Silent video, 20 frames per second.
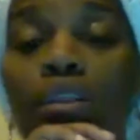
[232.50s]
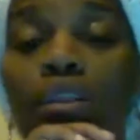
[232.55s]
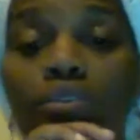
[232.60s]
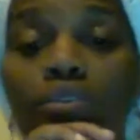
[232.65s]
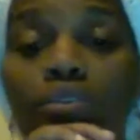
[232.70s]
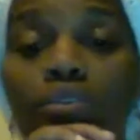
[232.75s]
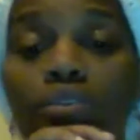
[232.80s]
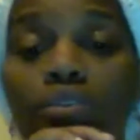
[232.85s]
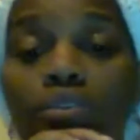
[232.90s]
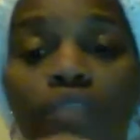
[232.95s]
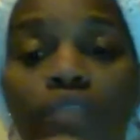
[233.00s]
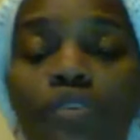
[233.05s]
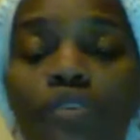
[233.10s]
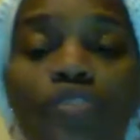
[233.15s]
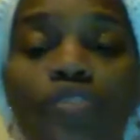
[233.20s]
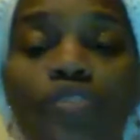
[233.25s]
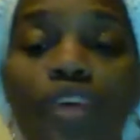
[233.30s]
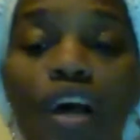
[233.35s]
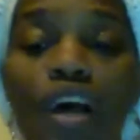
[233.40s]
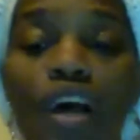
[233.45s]
colors,
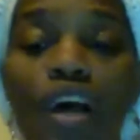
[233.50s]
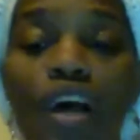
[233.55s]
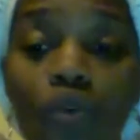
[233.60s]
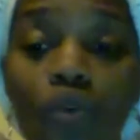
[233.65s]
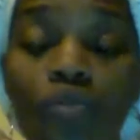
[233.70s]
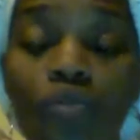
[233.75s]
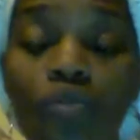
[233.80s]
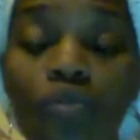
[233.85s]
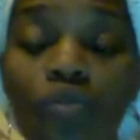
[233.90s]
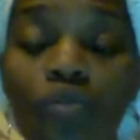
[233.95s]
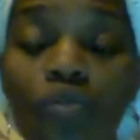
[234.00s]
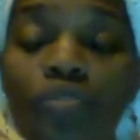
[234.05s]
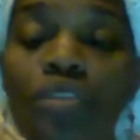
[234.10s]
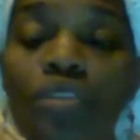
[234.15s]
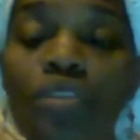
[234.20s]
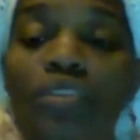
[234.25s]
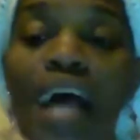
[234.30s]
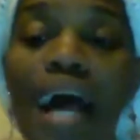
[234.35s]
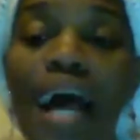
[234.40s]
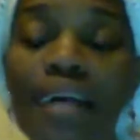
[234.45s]
flavors,
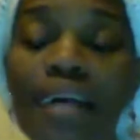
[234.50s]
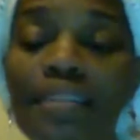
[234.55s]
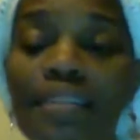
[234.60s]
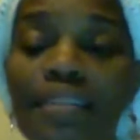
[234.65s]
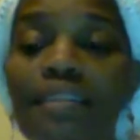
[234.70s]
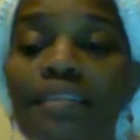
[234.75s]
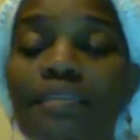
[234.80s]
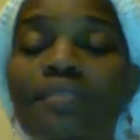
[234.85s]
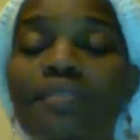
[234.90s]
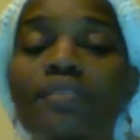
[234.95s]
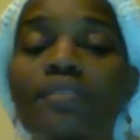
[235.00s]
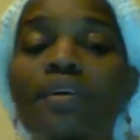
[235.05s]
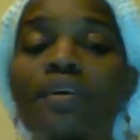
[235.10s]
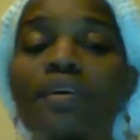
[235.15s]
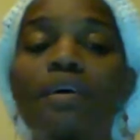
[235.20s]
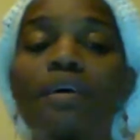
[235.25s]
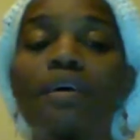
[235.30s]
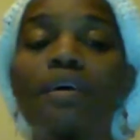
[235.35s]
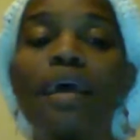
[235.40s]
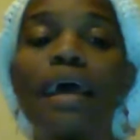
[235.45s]
tones,
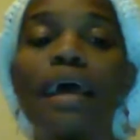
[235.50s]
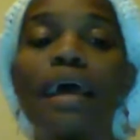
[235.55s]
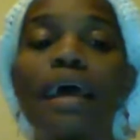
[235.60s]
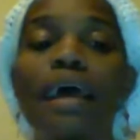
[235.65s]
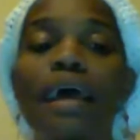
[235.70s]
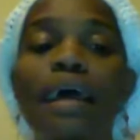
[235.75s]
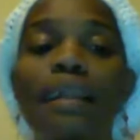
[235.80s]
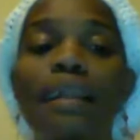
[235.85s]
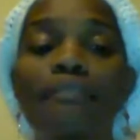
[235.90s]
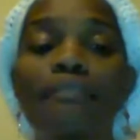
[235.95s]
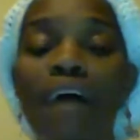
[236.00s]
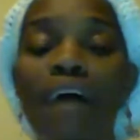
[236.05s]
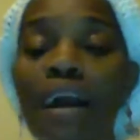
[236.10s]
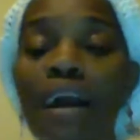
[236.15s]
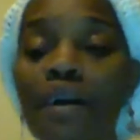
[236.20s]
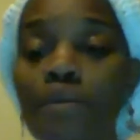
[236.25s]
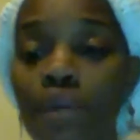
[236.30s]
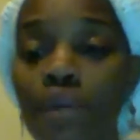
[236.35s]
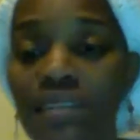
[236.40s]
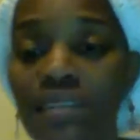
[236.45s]
toxins, and
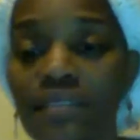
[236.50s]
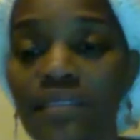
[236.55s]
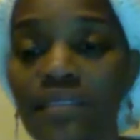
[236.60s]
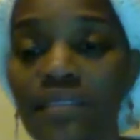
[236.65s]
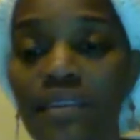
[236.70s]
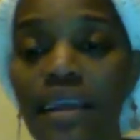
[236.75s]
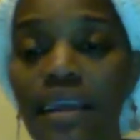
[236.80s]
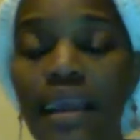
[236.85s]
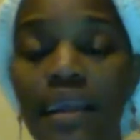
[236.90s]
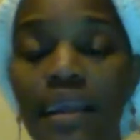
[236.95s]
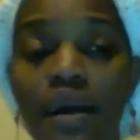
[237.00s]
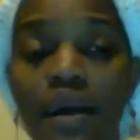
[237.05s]
environments,